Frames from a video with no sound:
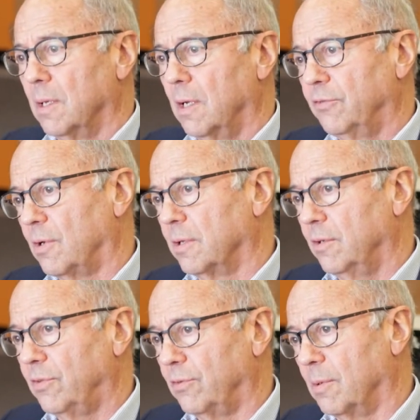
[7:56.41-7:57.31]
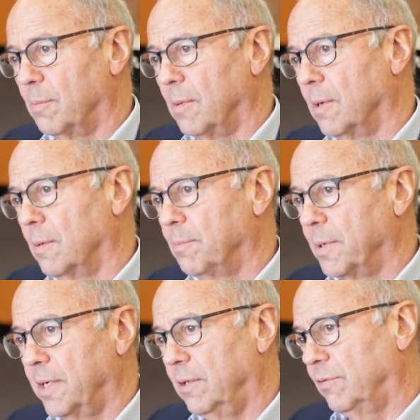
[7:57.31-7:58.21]
I saw this as a, a
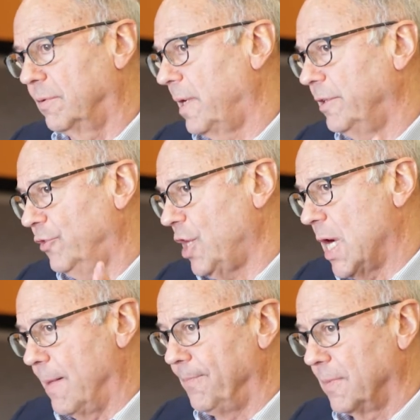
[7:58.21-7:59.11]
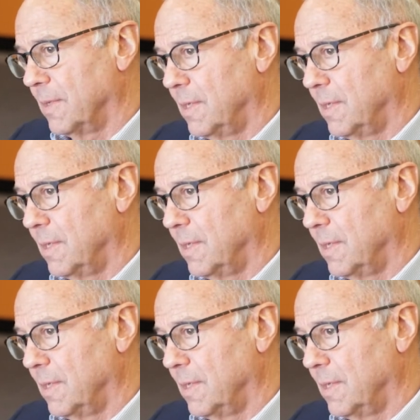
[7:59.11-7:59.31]
pretty straight shot.